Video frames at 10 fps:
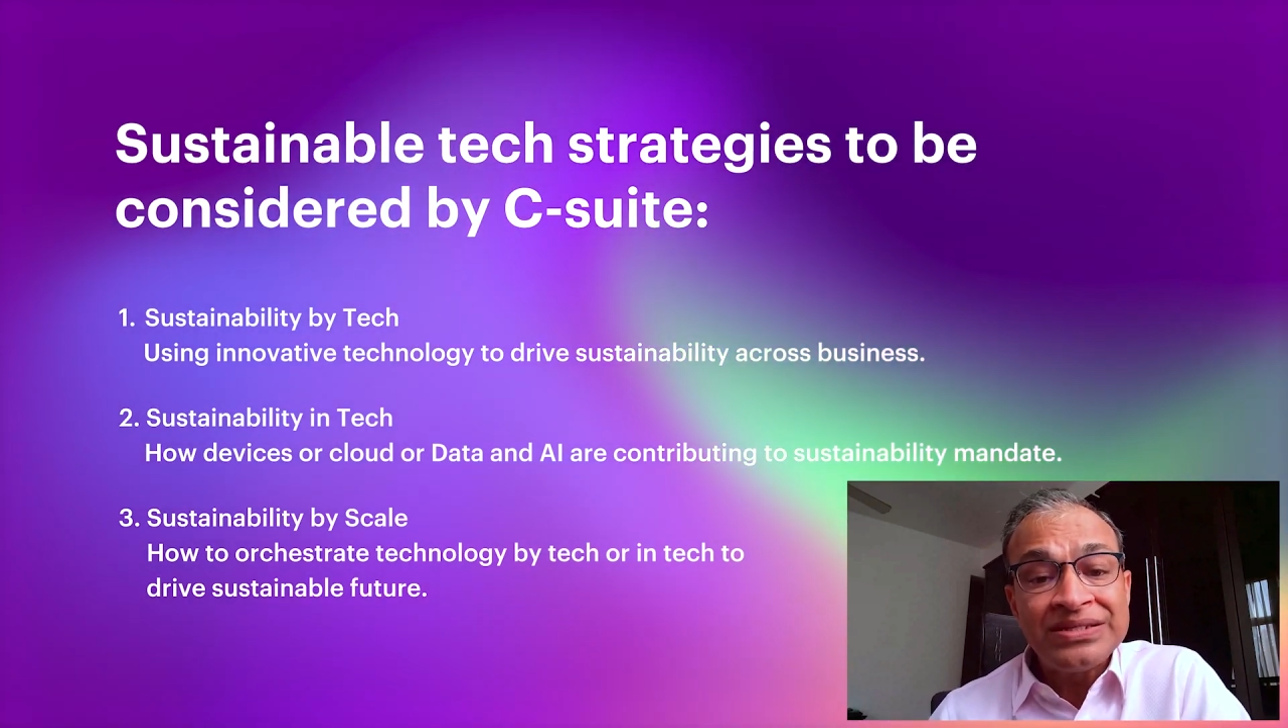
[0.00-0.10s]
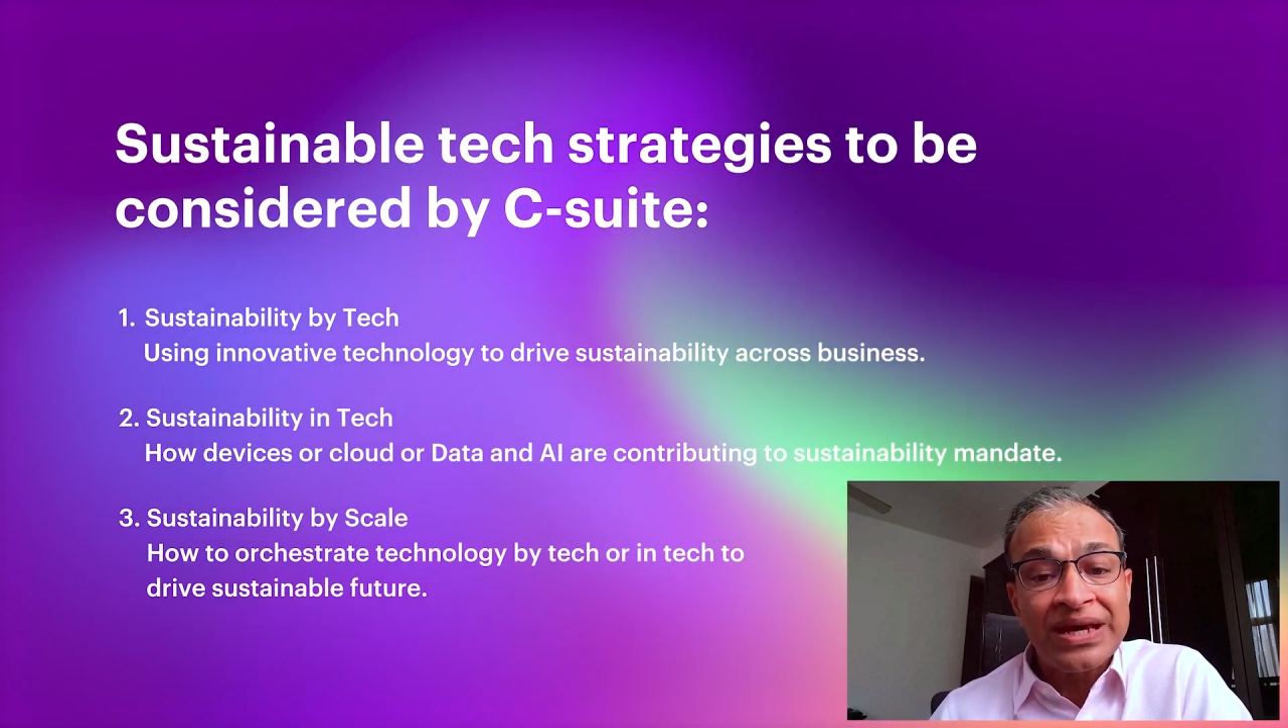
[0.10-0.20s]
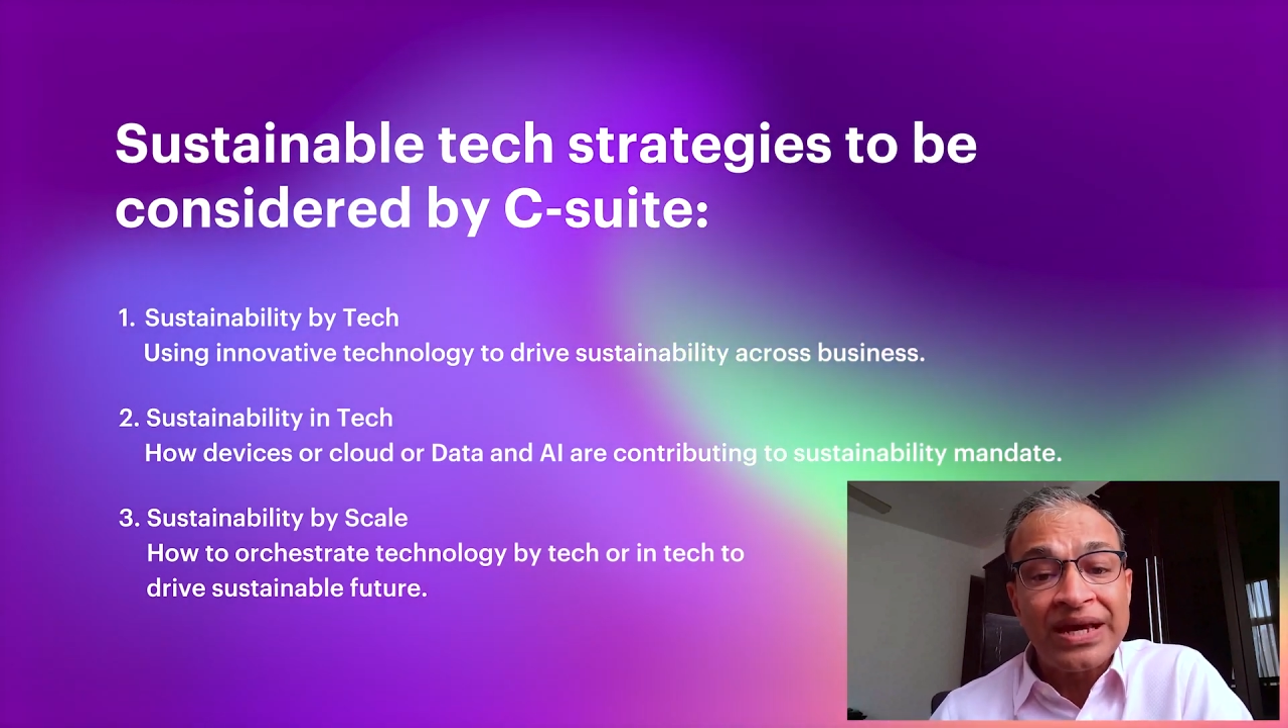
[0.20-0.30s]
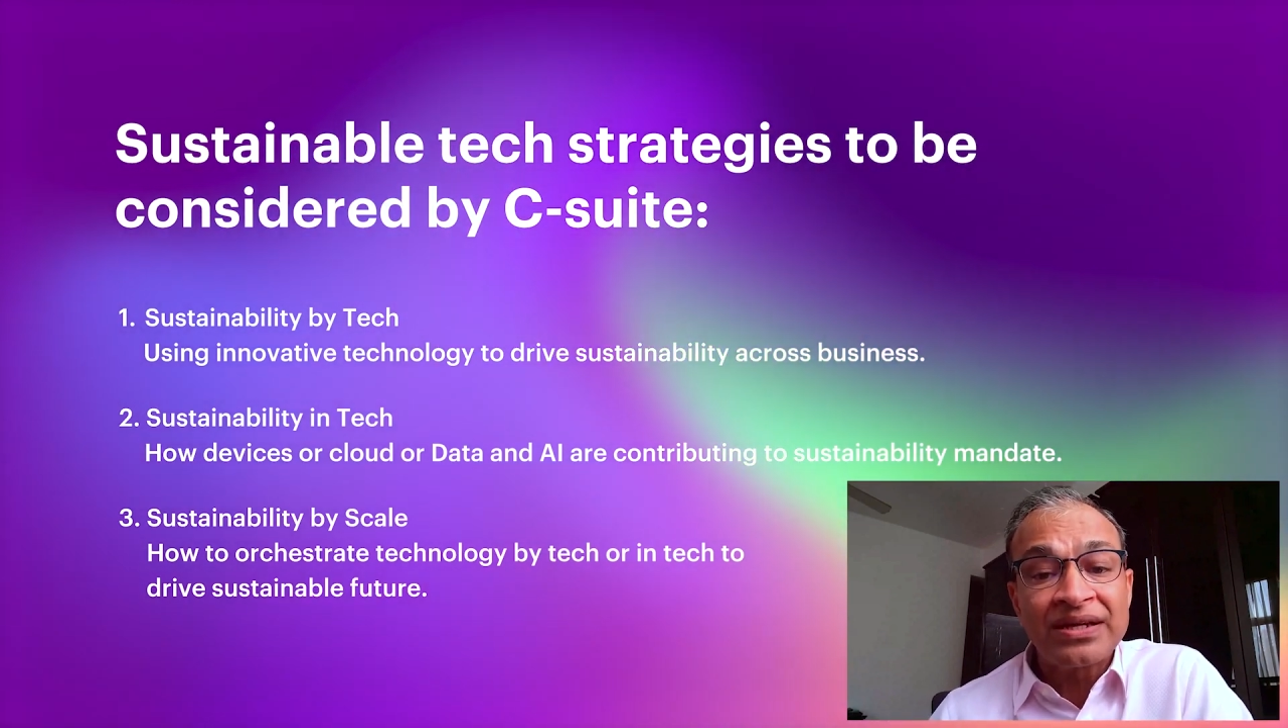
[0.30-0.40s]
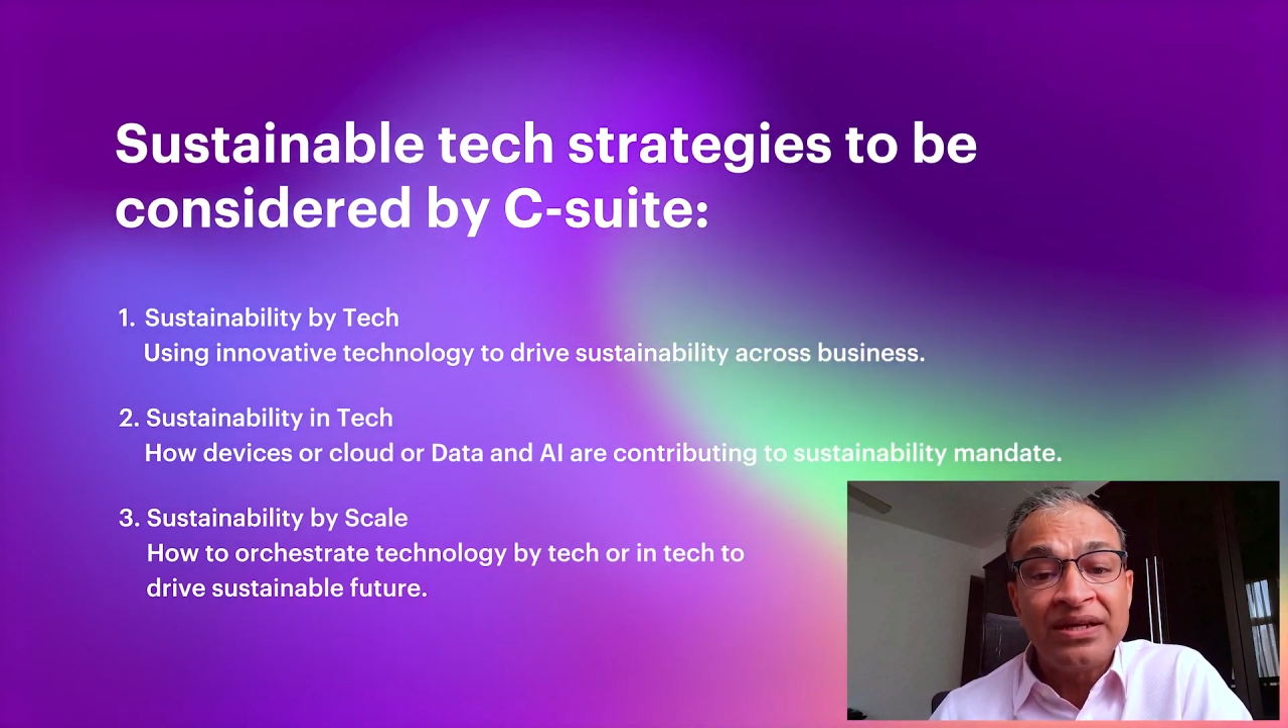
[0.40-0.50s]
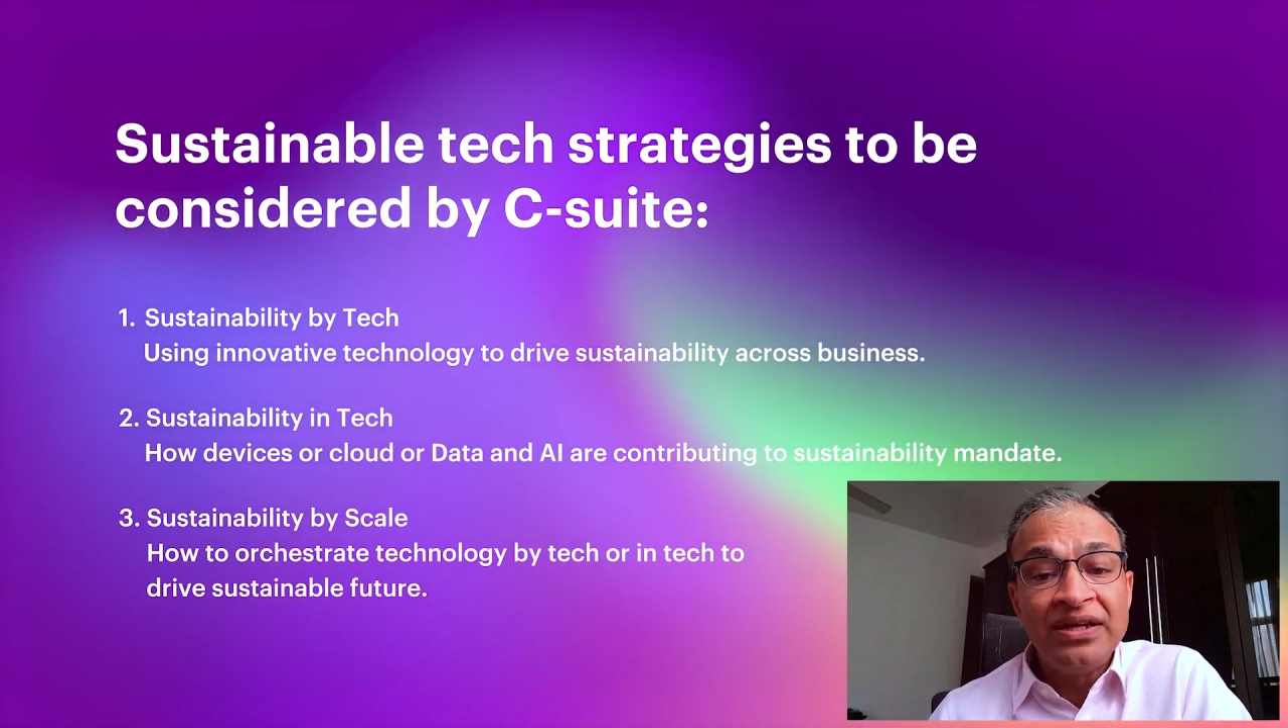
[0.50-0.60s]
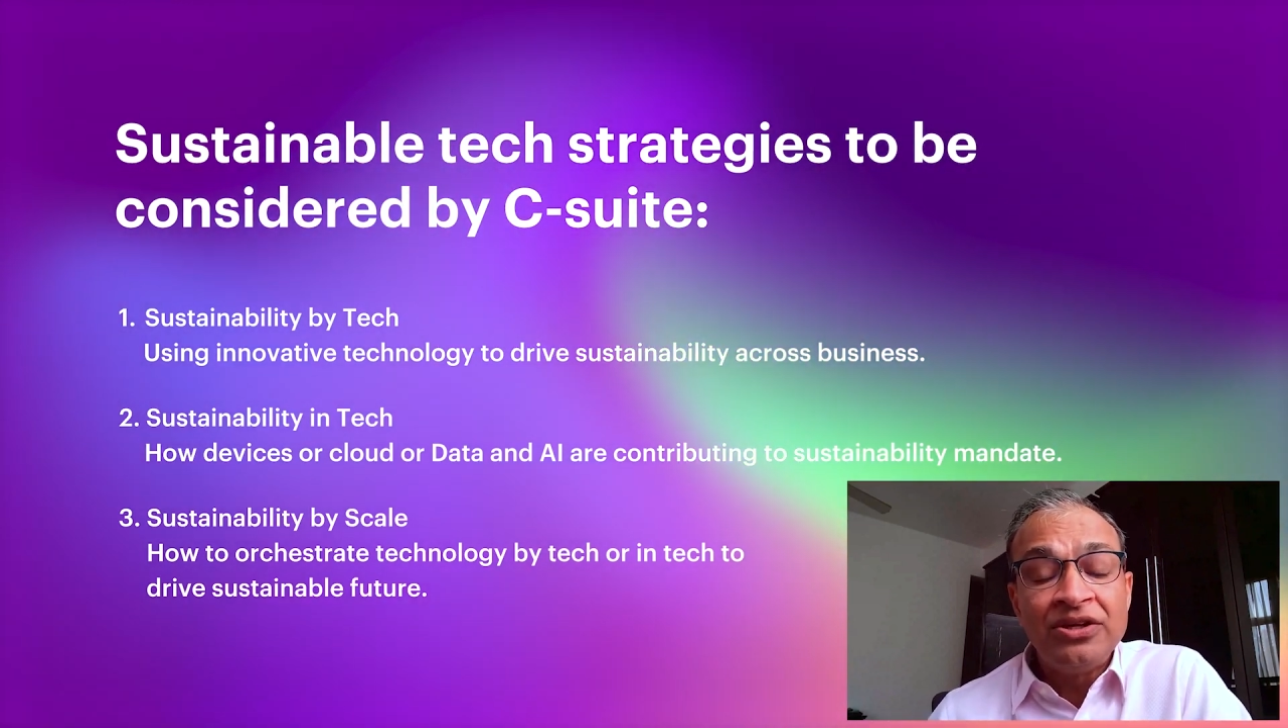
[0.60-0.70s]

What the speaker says: tech